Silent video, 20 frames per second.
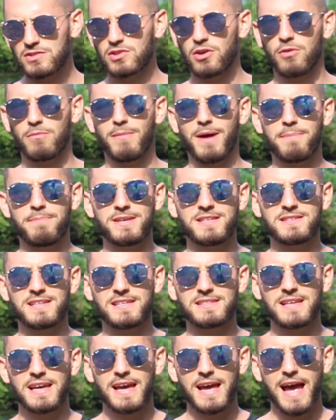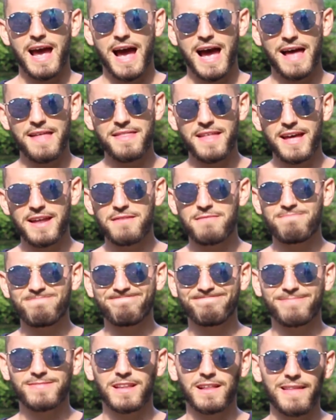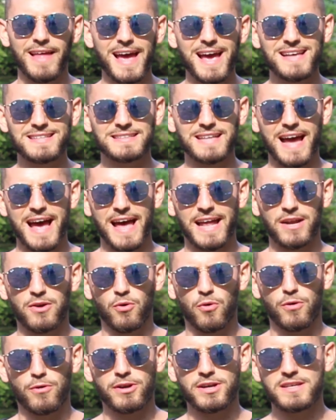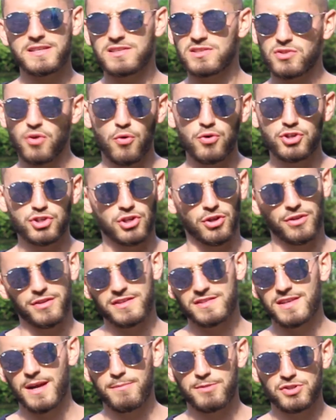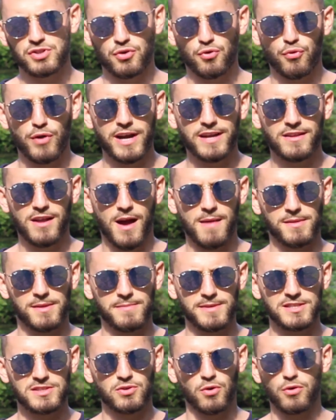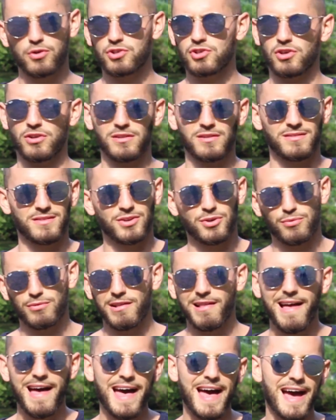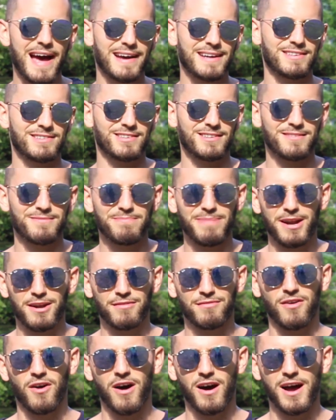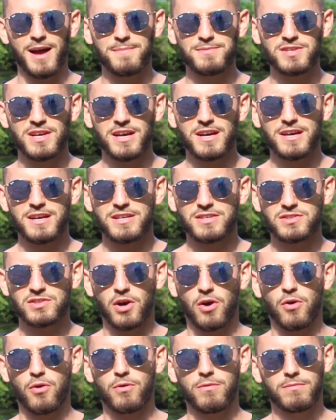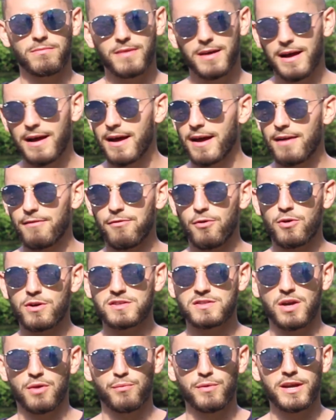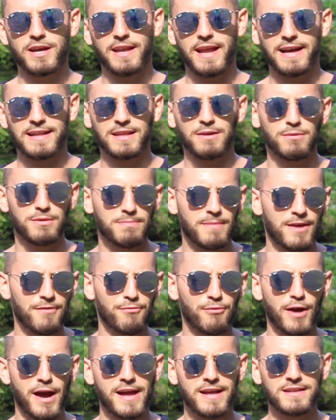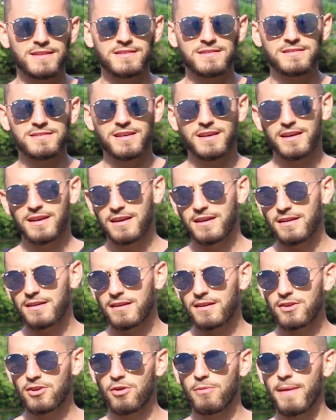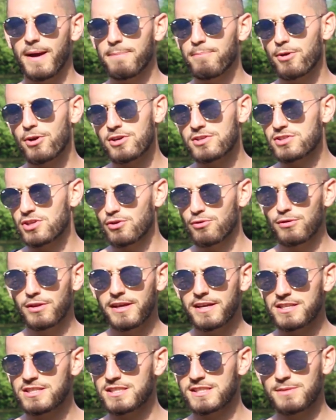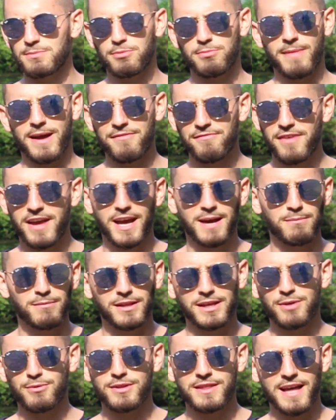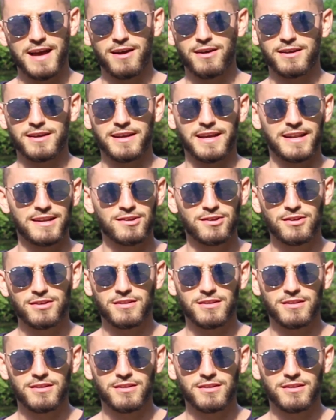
So my business. And then the last category is social. The summer's a great time to be social. You're relaxed, you're in better vibes. So I focus on reconnecting with my friends, my personal relationship with my family without getting,